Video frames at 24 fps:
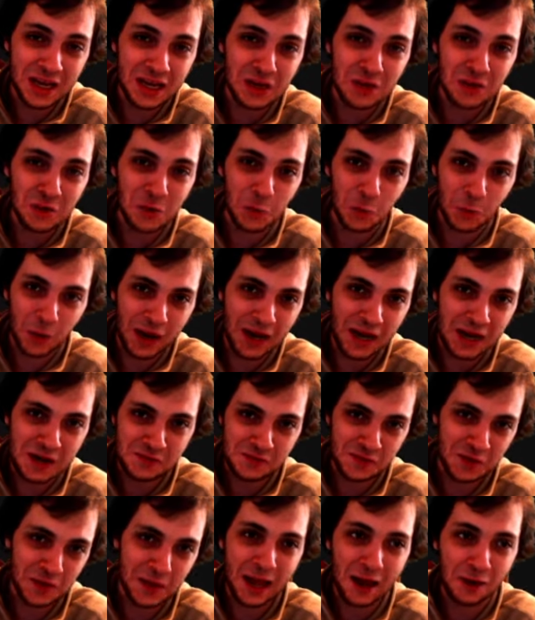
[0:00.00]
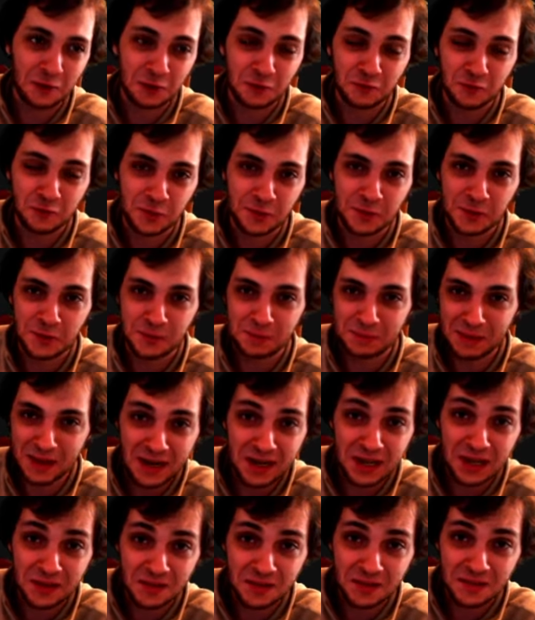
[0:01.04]
in the way of Clown and Forced
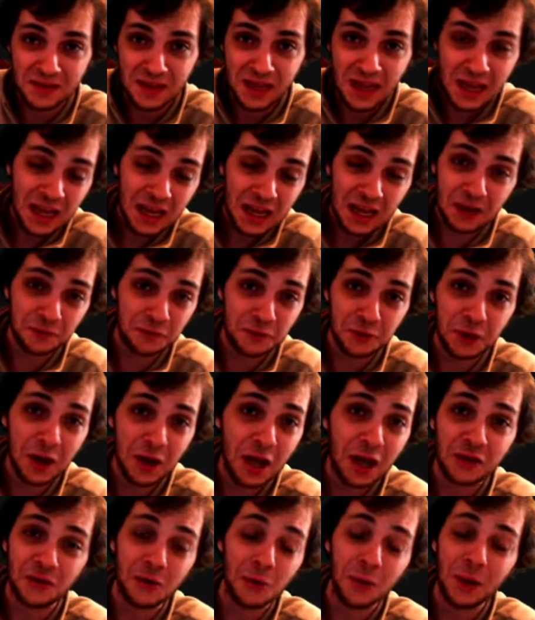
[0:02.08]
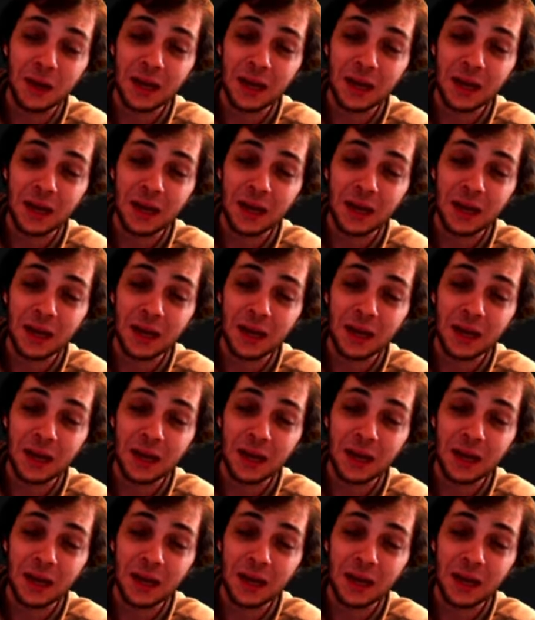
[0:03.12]
Penance, if you're not doing